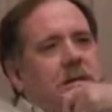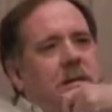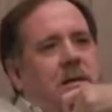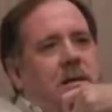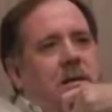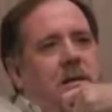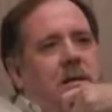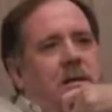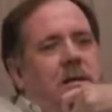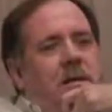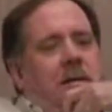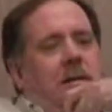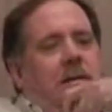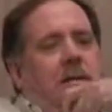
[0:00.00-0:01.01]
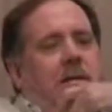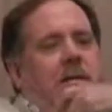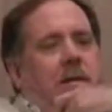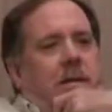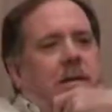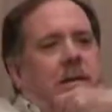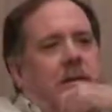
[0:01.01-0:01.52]
protect the
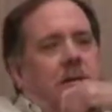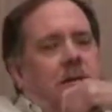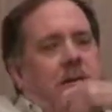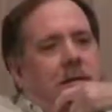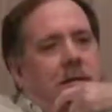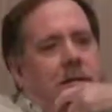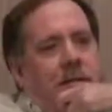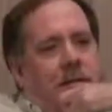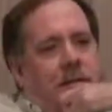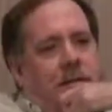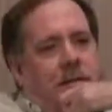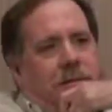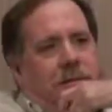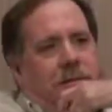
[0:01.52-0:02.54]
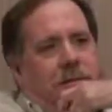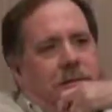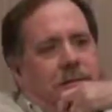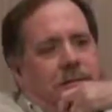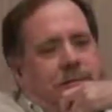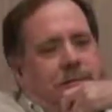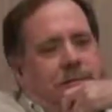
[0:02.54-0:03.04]
assets, to protect the
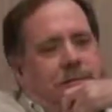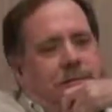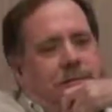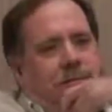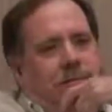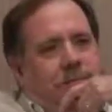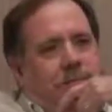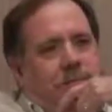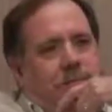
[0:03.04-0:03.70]
viability